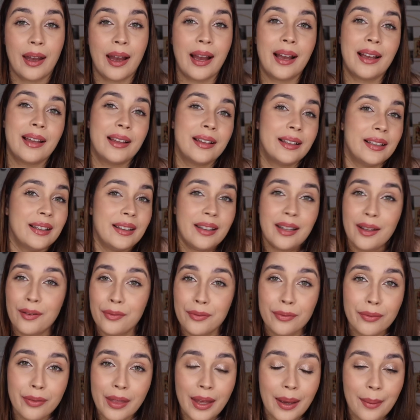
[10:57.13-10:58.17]
I
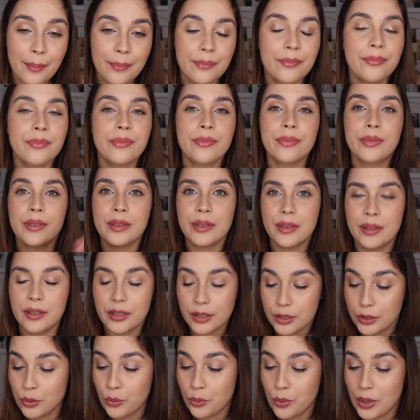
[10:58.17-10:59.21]
love them. The
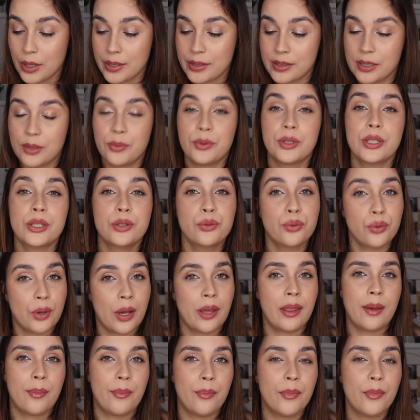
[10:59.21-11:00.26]
new ones, I want to try them